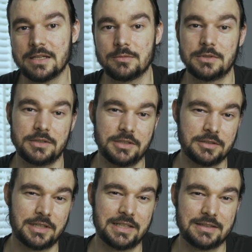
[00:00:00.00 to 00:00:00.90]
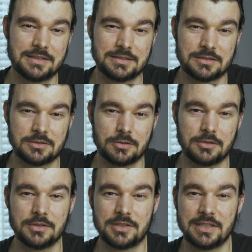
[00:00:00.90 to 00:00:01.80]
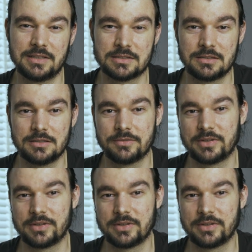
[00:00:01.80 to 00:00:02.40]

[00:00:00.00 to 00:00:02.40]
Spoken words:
But on the other hand, stock content has a lot of